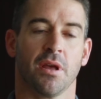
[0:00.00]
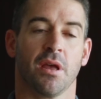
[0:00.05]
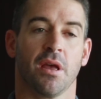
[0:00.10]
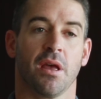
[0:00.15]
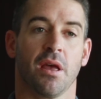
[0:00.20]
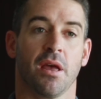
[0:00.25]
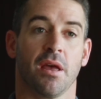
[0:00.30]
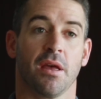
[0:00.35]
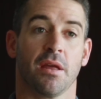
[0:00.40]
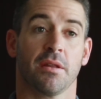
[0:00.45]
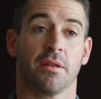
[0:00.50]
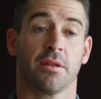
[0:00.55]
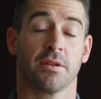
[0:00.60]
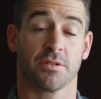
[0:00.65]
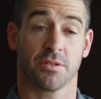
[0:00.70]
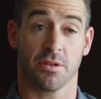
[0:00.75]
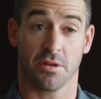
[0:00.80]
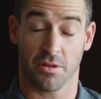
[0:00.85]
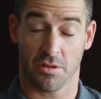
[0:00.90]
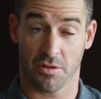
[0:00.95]
and
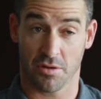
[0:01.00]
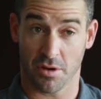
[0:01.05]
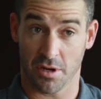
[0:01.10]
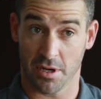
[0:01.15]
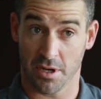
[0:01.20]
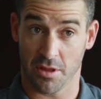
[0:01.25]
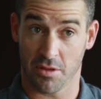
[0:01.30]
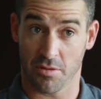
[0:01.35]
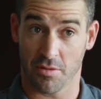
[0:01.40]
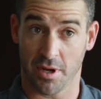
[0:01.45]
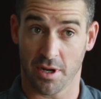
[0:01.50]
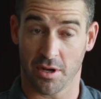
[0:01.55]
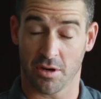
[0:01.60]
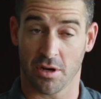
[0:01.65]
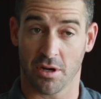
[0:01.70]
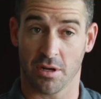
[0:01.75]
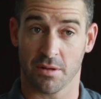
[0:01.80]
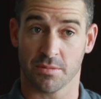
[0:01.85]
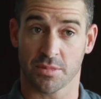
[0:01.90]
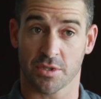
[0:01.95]
there's only 3
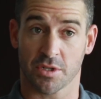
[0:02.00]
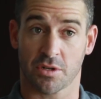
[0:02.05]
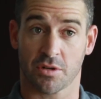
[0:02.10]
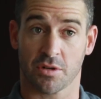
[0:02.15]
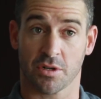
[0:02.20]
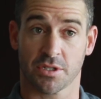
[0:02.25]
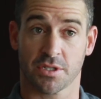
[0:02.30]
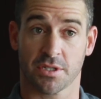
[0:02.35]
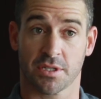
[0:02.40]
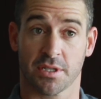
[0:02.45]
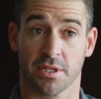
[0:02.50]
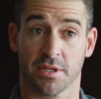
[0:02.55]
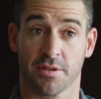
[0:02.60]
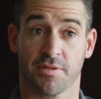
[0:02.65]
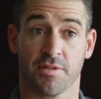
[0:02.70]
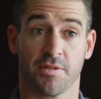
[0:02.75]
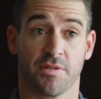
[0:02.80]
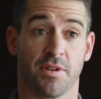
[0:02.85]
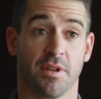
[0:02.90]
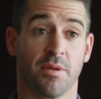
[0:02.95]
columns across the
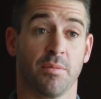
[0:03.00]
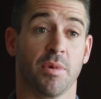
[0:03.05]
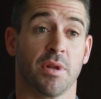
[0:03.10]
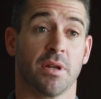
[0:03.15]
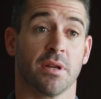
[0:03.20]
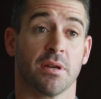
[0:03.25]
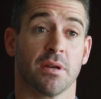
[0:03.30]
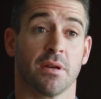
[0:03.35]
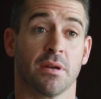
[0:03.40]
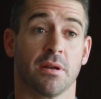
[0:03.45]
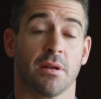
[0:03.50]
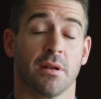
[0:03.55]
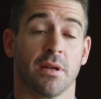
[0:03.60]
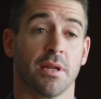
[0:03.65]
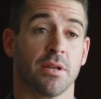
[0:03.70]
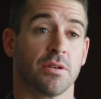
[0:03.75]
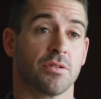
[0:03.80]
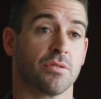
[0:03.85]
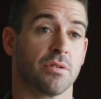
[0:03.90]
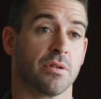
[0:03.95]
50 meter
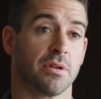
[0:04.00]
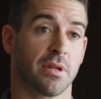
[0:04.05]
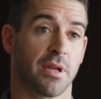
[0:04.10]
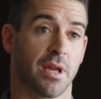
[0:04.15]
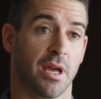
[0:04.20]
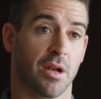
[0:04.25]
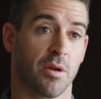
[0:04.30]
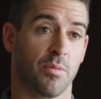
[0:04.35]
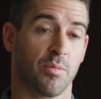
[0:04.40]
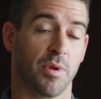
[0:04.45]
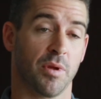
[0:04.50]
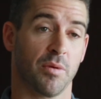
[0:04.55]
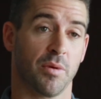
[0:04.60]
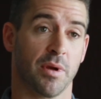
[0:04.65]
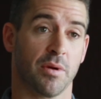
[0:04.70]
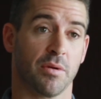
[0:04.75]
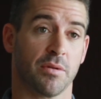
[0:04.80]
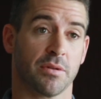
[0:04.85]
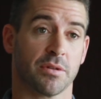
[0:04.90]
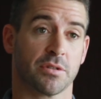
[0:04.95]
lean-to canopy where
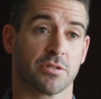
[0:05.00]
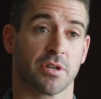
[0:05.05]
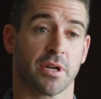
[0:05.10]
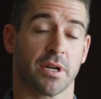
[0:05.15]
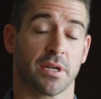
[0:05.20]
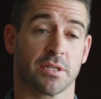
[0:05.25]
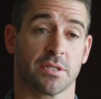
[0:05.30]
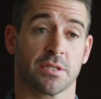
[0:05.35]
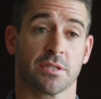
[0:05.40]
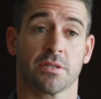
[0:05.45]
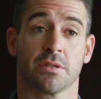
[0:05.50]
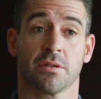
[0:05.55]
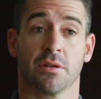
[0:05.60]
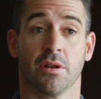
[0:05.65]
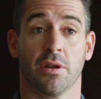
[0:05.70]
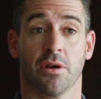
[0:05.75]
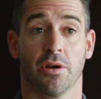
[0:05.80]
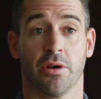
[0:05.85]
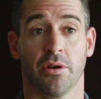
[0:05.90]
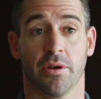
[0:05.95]
all the trucks
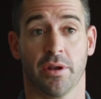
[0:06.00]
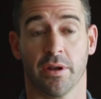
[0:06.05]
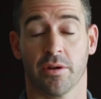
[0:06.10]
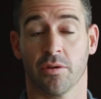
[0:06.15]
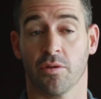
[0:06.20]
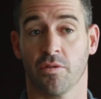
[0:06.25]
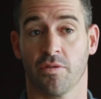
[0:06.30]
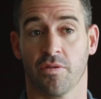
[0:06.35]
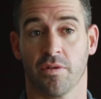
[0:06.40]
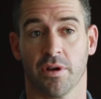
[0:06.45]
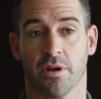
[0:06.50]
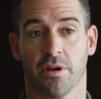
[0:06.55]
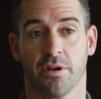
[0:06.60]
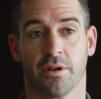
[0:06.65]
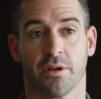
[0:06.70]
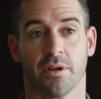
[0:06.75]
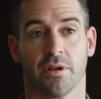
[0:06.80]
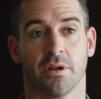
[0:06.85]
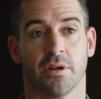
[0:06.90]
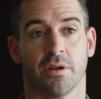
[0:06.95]
load and offload.
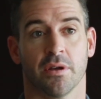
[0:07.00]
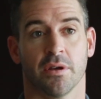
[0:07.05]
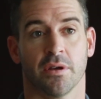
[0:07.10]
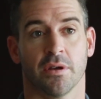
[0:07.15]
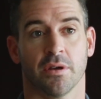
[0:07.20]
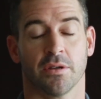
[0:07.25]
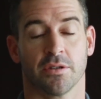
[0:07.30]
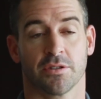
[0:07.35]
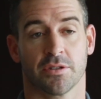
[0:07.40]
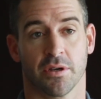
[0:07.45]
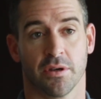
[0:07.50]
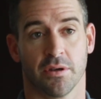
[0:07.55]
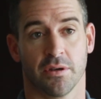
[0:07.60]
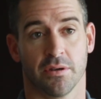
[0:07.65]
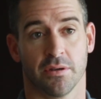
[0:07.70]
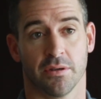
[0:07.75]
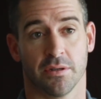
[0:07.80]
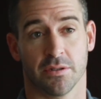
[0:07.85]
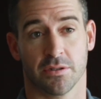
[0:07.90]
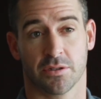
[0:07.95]

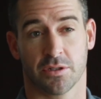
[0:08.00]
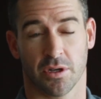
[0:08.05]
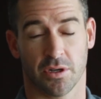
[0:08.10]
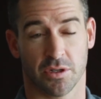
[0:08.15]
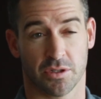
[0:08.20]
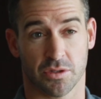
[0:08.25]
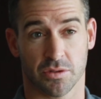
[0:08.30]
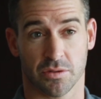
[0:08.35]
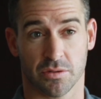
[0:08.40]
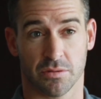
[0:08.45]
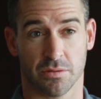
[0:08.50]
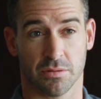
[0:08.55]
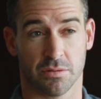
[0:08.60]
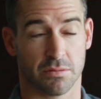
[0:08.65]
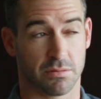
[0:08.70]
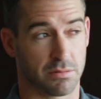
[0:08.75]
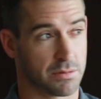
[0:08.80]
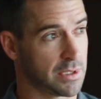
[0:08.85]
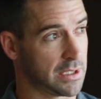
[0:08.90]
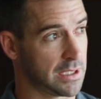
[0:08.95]
So in total,
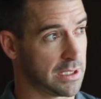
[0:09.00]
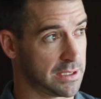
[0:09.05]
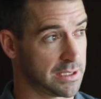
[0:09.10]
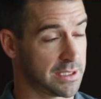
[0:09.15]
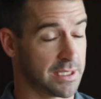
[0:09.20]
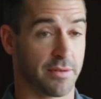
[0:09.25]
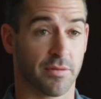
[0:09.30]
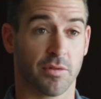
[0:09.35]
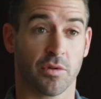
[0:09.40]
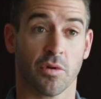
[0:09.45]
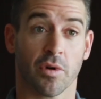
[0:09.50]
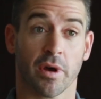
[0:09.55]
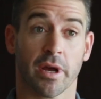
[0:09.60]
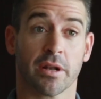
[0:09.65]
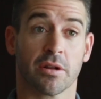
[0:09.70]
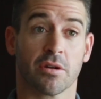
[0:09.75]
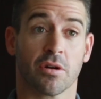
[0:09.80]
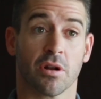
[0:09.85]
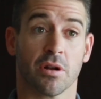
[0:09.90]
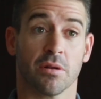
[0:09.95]
I think it's 7 or
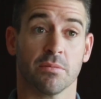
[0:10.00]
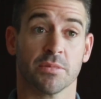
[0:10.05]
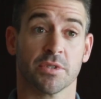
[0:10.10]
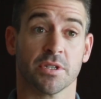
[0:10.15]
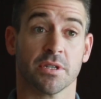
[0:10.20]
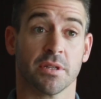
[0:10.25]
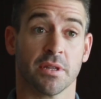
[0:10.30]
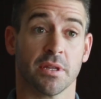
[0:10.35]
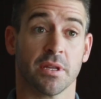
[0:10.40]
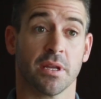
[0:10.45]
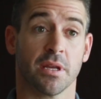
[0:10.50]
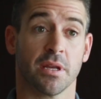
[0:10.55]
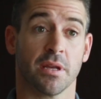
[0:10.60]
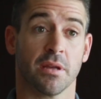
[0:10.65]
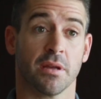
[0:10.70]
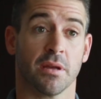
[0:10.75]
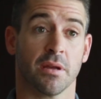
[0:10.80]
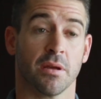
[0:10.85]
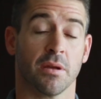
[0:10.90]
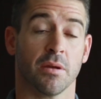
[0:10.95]
8 columns in the
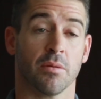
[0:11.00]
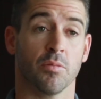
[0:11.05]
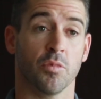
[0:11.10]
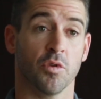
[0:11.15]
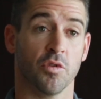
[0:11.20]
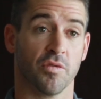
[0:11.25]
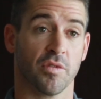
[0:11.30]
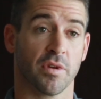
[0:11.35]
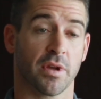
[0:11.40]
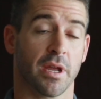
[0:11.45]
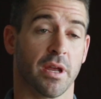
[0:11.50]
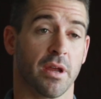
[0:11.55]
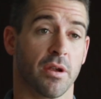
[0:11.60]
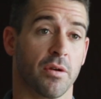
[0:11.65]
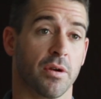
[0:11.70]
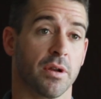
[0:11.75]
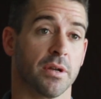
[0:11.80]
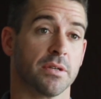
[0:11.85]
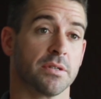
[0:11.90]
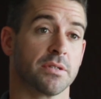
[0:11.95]
moving
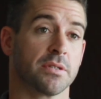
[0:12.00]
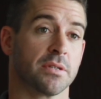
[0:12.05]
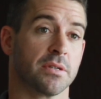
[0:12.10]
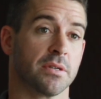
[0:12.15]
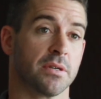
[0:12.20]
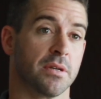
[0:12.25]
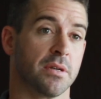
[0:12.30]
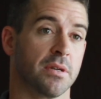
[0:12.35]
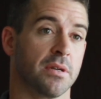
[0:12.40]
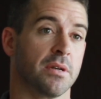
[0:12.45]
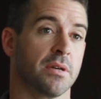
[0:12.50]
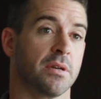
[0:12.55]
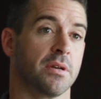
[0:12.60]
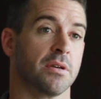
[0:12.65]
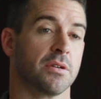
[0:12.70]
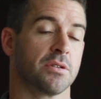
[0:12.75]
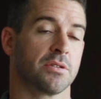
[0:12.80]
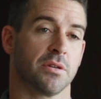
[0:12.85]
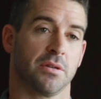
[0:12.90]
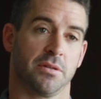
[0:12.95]
areas.
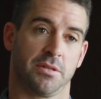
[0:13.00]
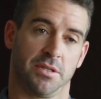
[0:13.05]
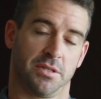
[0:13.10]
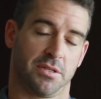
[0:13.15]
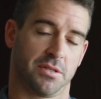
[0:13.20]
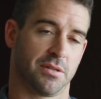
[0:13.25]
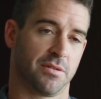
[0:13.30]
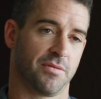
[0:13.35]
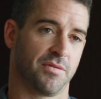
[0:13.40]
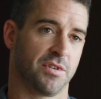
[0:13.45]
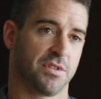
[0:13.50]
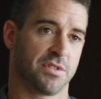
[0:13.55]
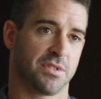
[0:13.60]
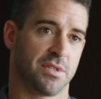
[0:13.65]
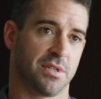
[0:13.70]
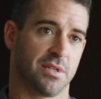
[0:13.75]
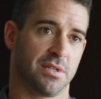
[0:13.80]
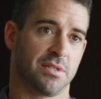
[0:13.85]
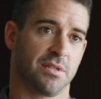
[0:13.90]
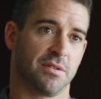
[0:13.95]
So just the
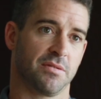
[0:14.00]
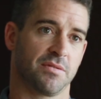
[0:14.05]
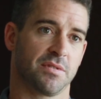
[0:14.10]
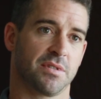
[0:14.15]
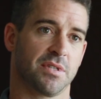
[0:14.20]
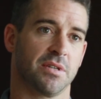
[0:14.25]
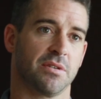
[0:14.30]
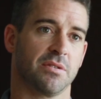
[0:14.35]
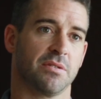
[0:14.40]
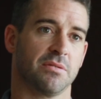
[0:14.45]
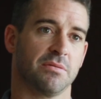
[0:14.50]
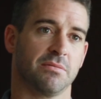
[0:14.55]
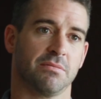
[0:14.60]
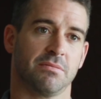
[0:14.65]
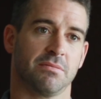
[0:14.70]
versatility of steel